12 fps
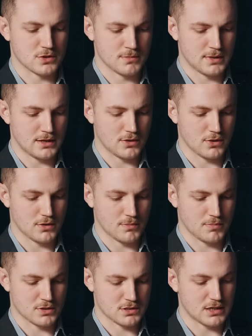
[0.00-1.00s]
to me, though, that
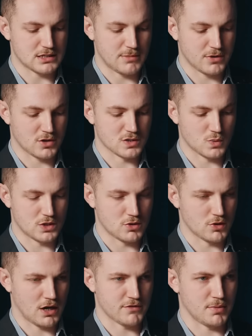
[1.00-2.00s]
precisely because we do
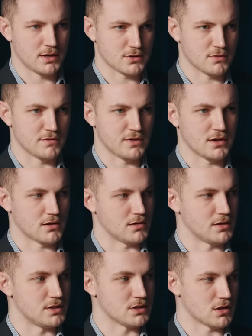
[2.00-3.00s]
not have a political
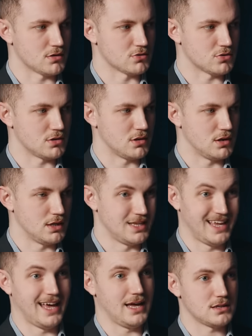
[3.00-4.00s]
vehicle in this country
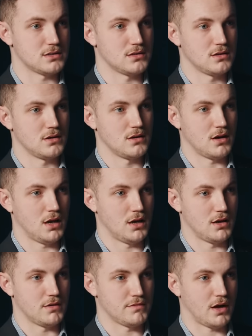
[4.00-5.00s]
yet
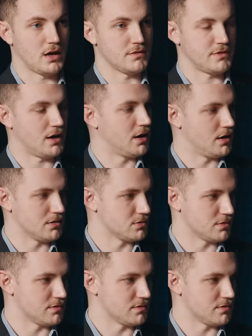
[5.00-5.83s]
for our